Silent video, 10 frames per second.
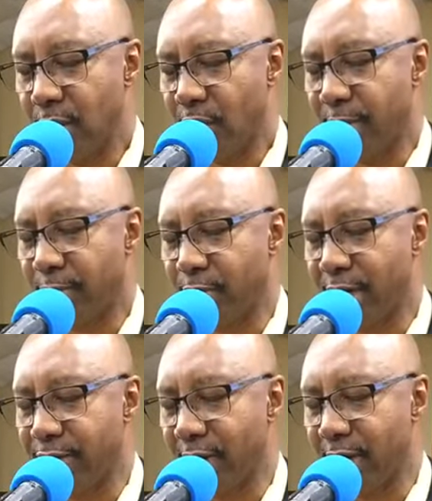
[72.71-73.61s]
We
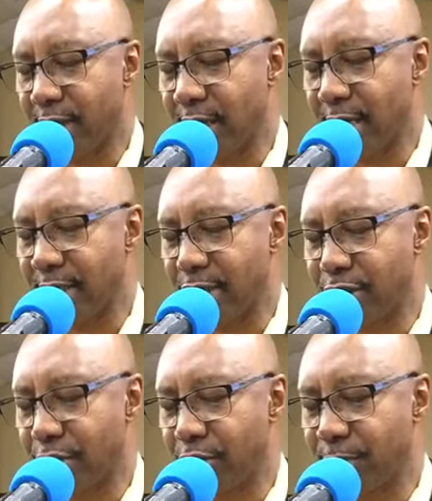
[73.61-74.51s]
pray, Father God, that
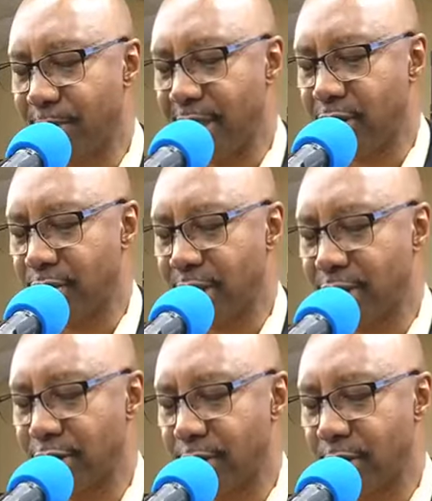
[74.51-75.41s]
you speak to
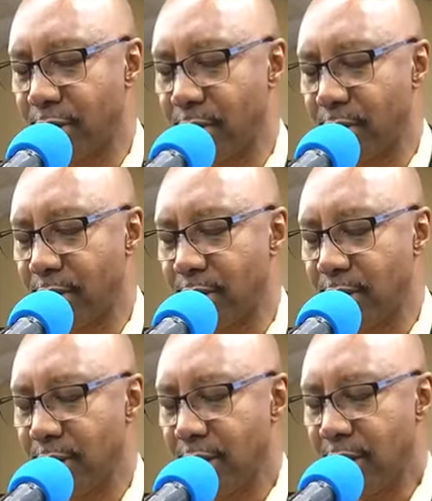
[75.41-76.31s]
us through your word,